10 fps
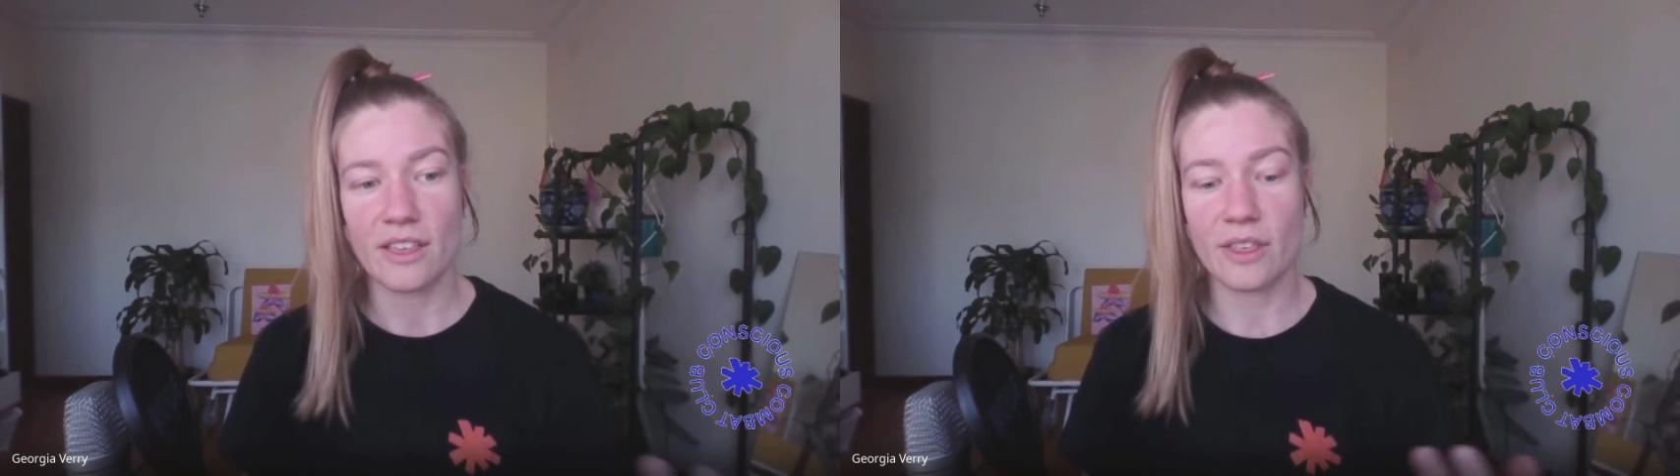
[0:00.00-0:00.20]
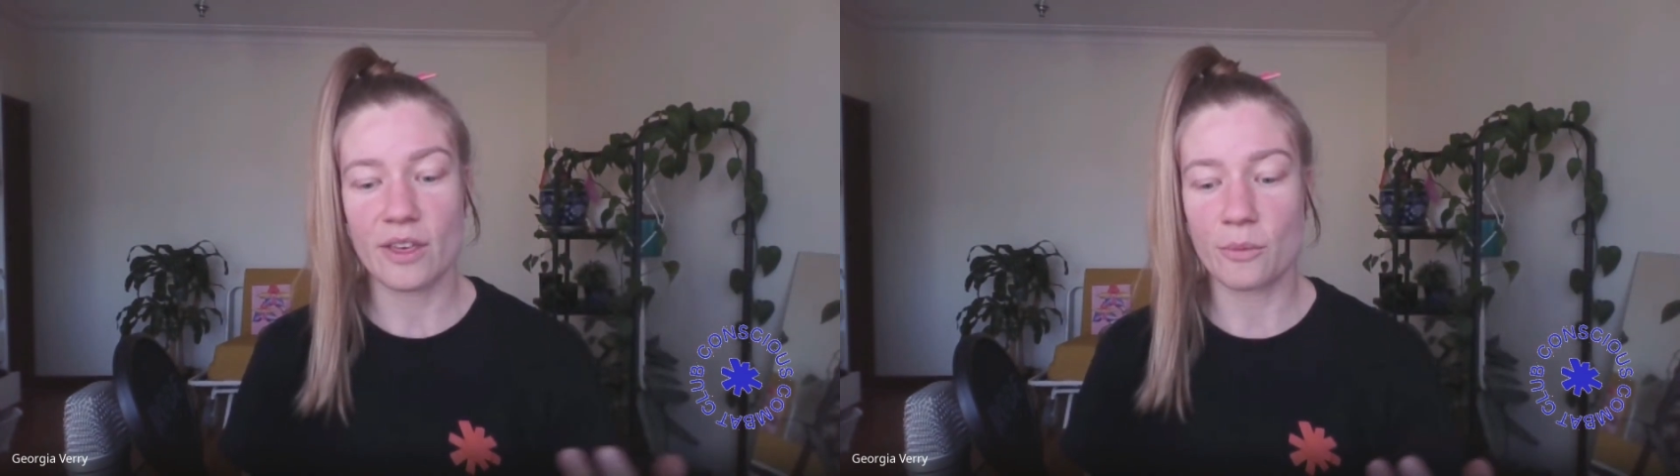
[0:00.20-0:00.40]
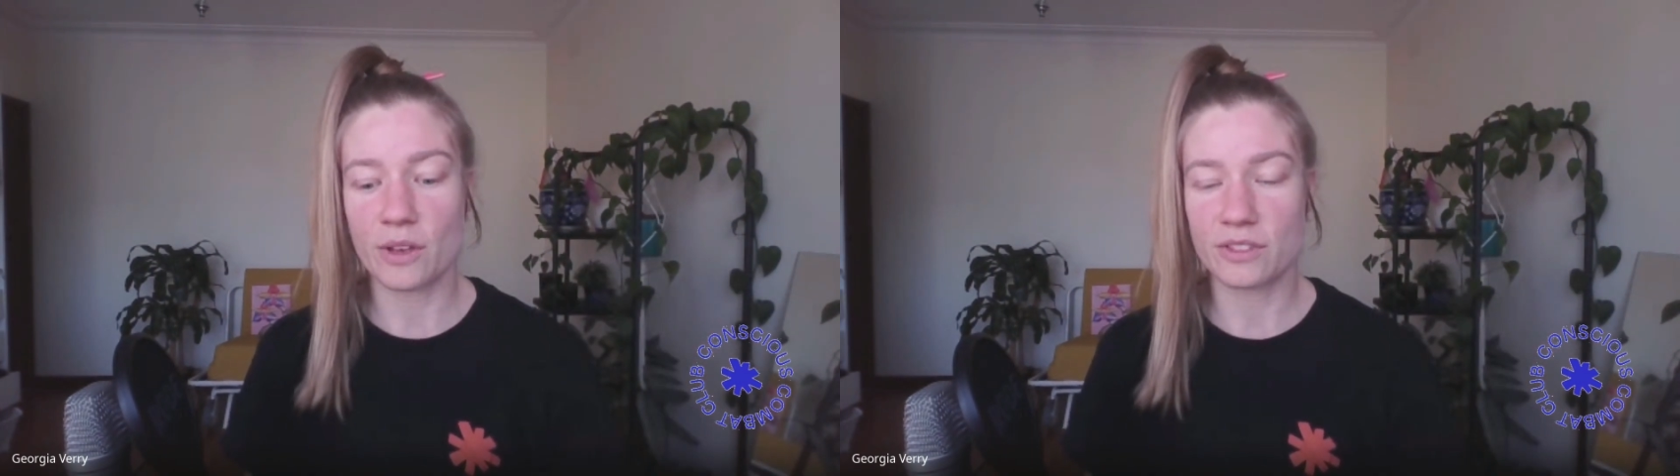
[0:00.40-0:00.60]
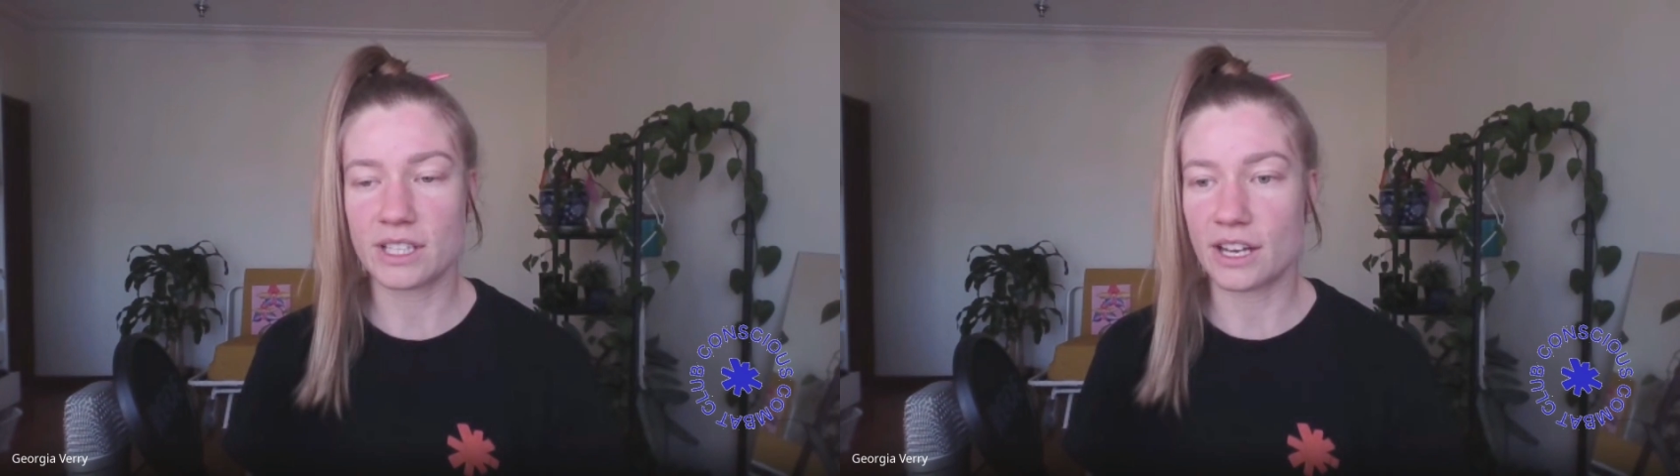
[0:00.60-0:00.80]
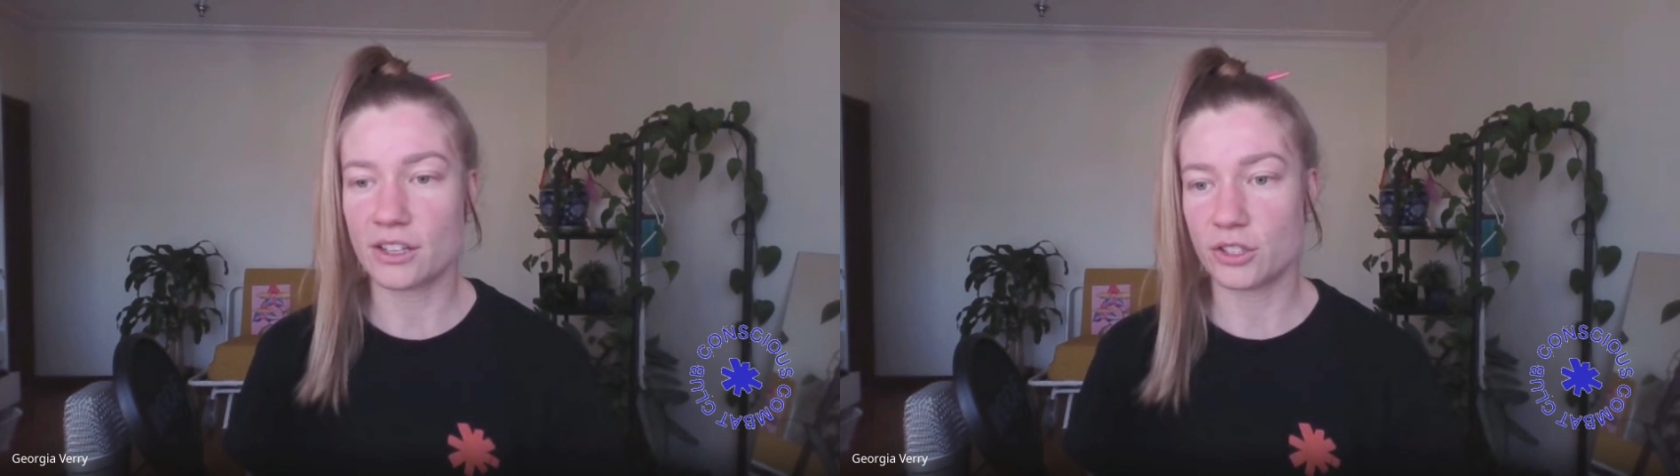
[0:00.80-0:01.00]
then we've
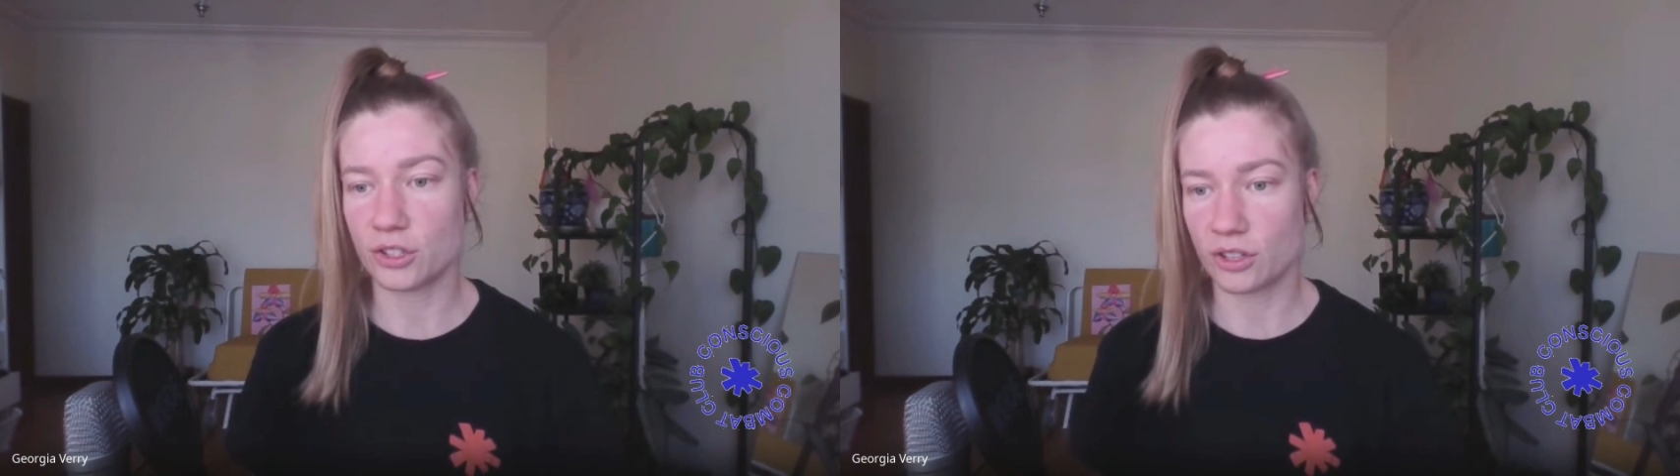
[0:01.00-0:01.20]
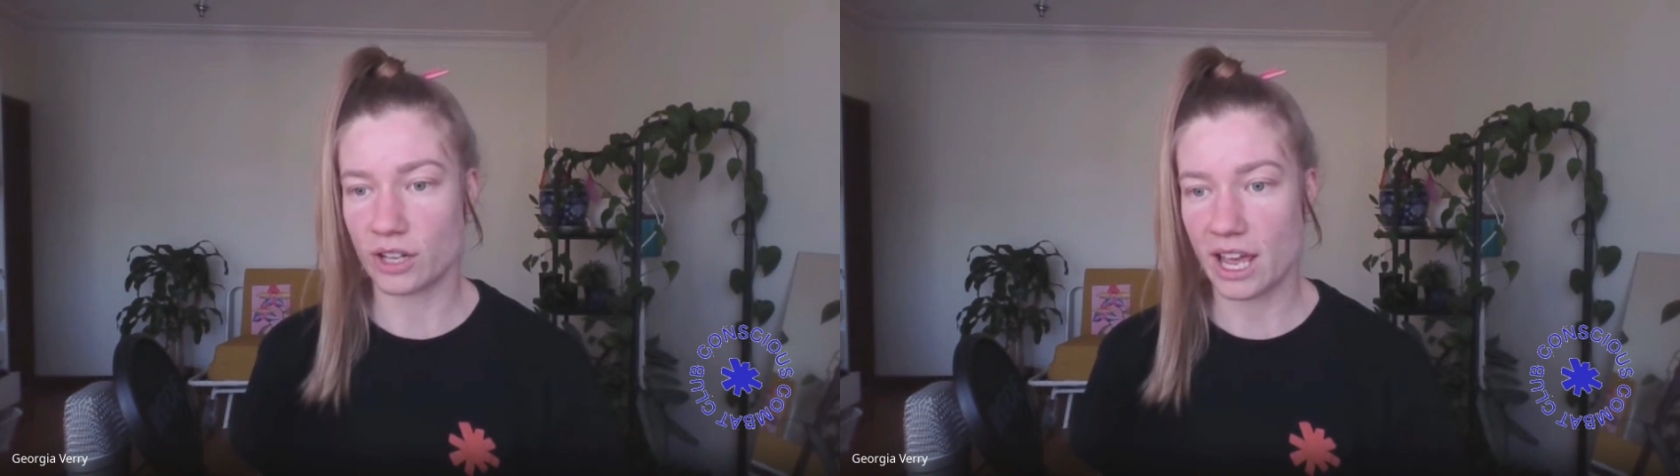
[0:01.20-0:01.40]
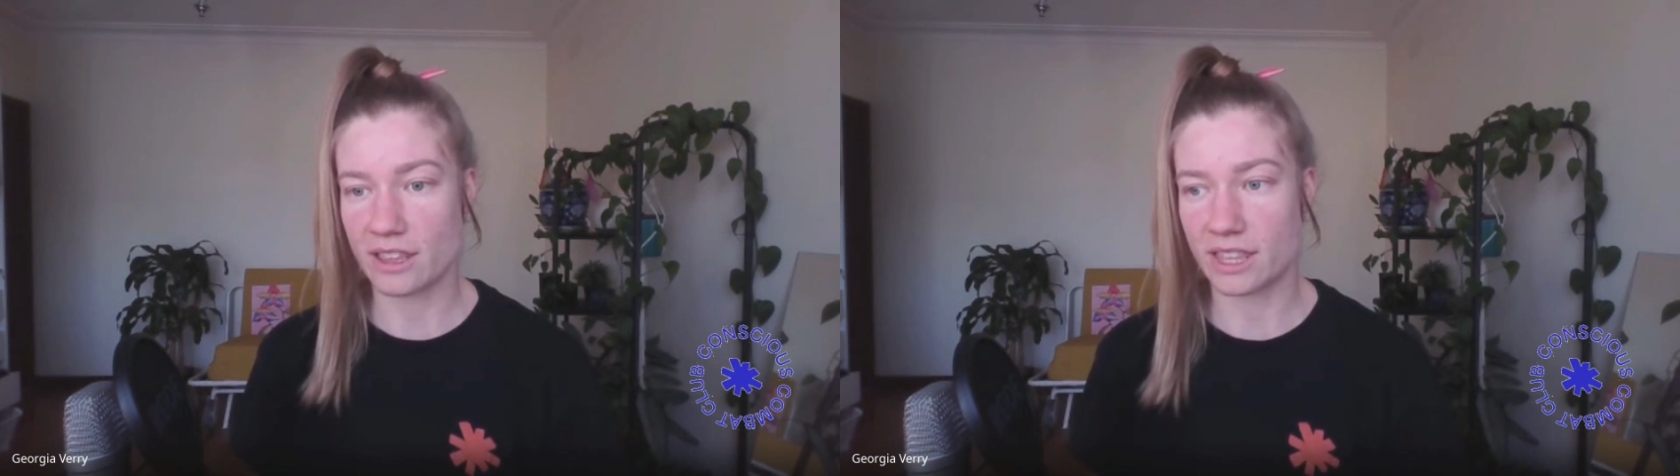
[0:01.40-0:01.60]
started to create